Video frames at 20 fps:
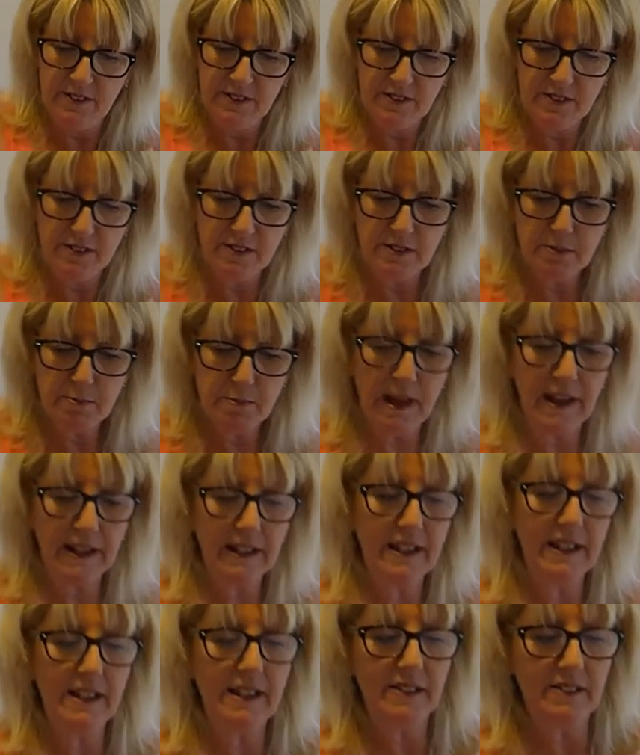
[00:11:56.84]
So it's
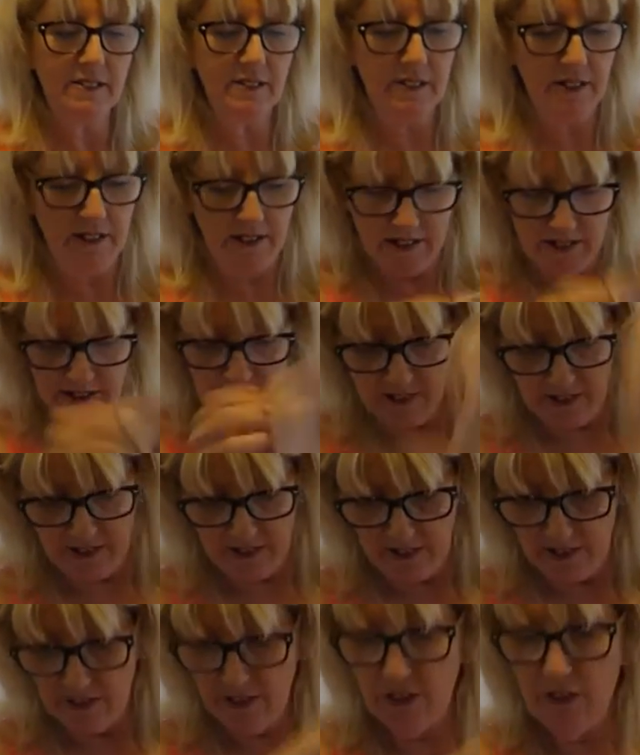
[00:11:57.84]
back in,
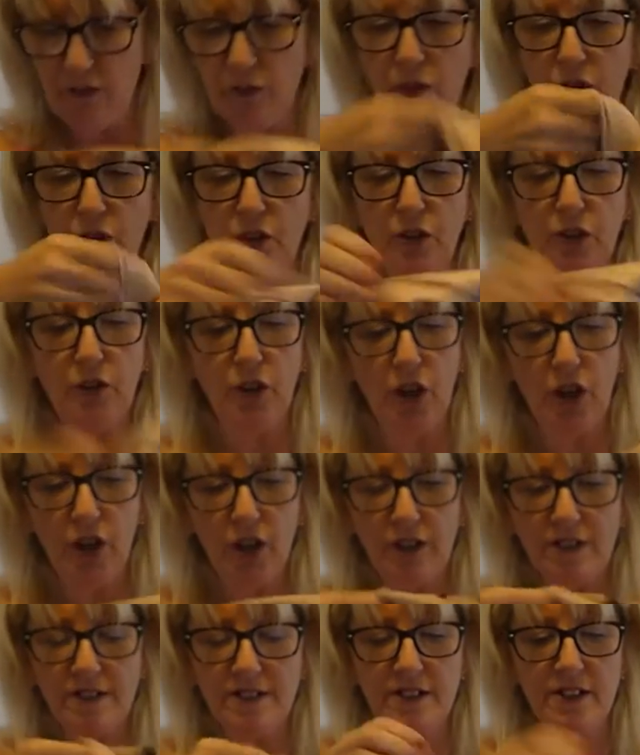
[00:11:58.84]
so you've got your
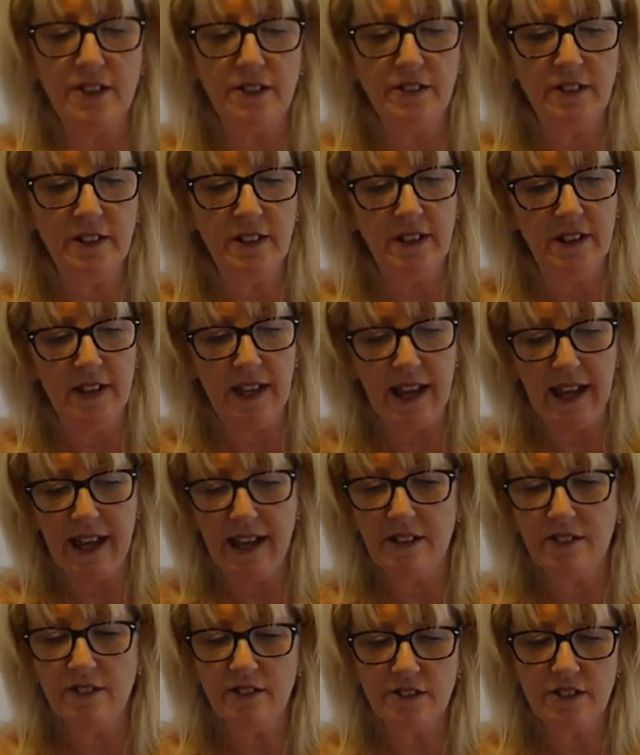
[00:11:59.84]
curtain
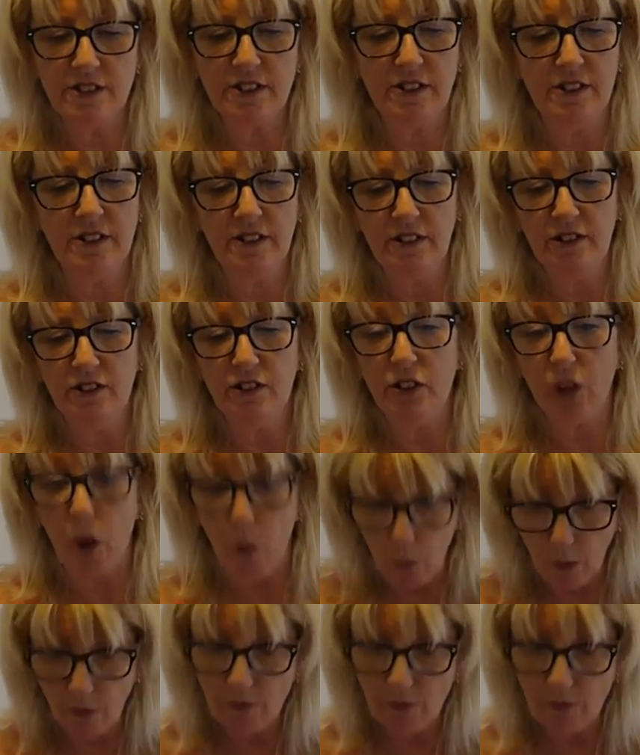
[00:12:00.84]
end to go